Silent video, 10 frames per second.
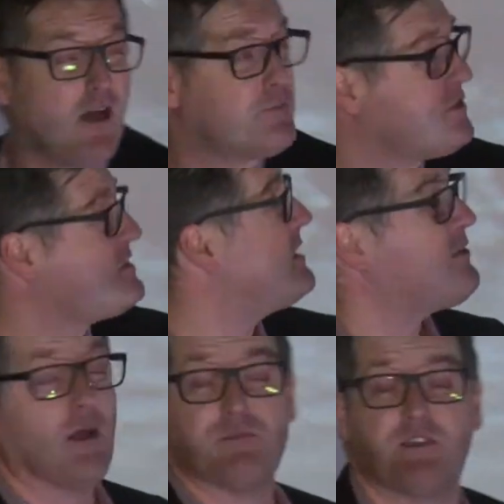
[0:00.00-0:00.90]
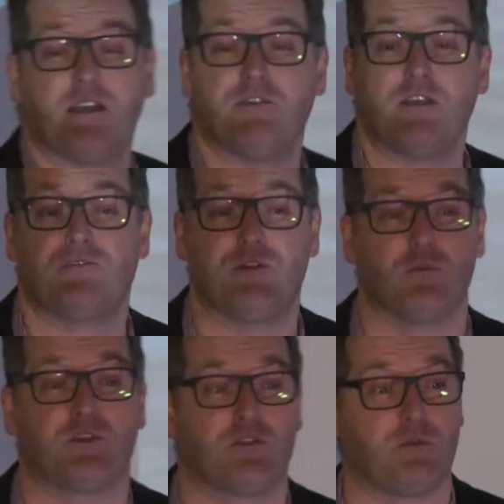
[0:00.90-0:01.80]
I'm just sick of it. I'm sick of these
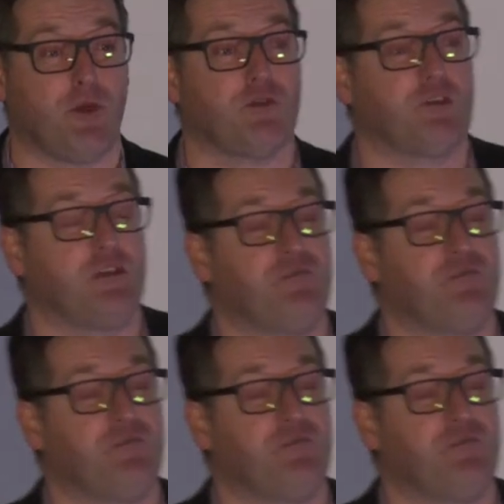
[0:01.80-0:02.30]
films that are supposedly